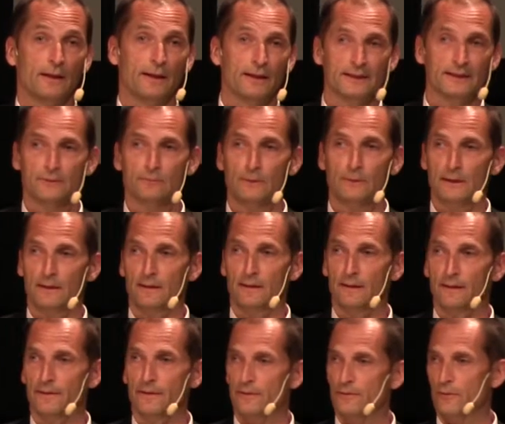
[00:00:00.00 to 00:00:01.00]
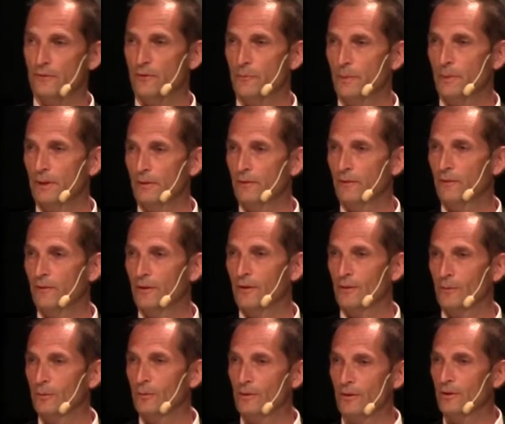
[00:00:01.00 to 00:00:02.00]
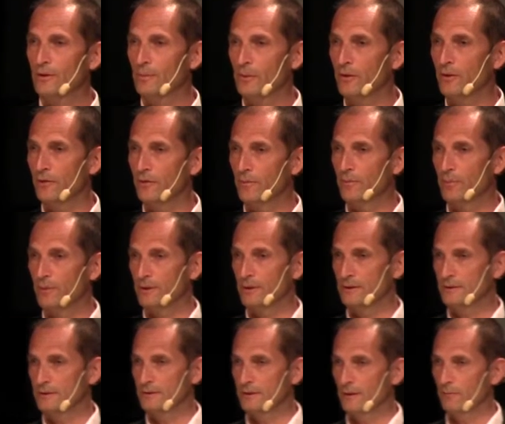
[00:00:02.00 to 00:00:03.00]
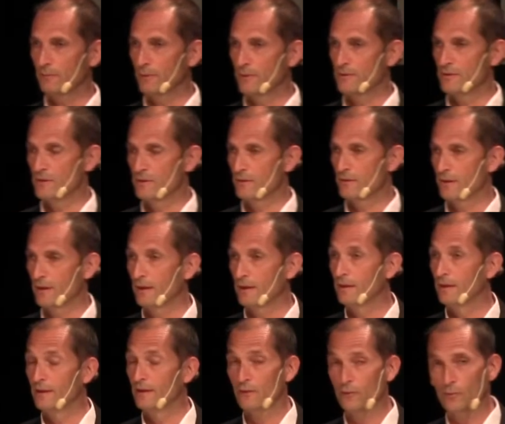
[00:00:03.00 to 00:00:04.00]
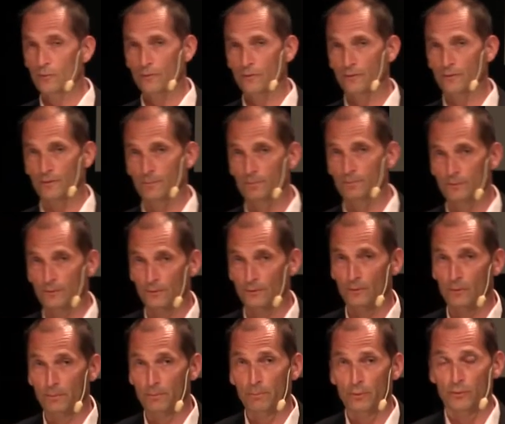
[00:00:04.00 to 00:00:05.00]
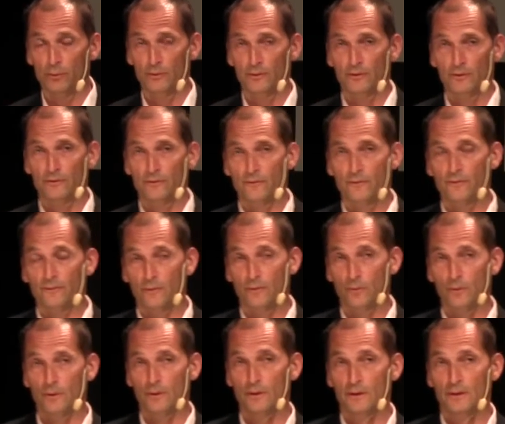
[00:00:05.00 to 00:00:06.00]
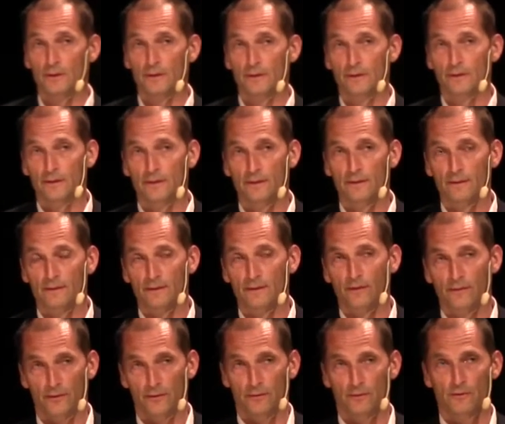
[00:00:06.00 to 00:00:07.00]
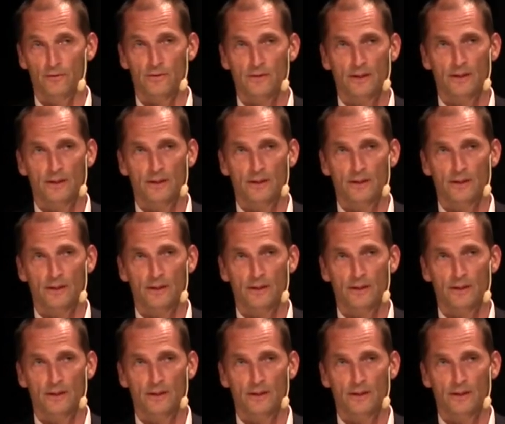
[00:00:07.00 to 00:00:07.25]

As well, the transparency on all the commodity prices that we see today is also important for serious